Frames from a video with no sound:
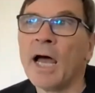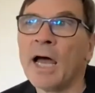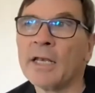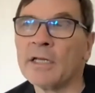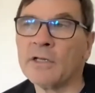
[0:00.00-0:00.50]

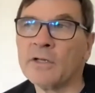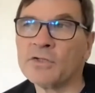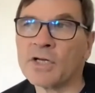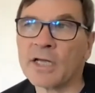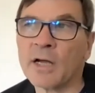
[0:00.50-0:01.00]
and you, you
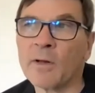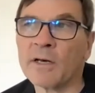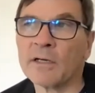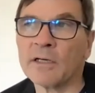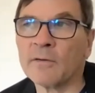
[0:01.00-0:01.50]
check out
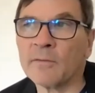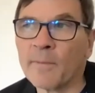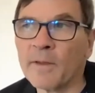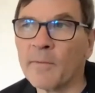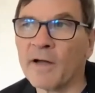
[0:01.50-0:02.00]
whether you know
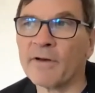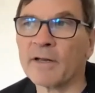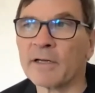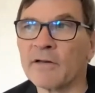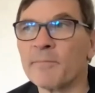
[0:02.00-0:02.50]
you might have had
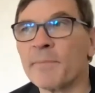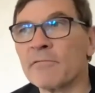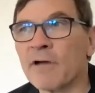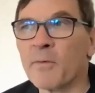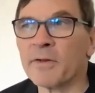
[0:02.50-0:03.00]
a kind of a big
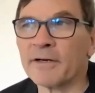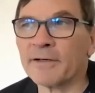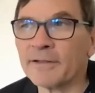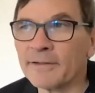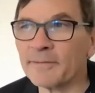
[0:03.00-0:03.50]
row with
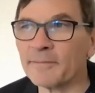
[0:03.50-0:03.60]
your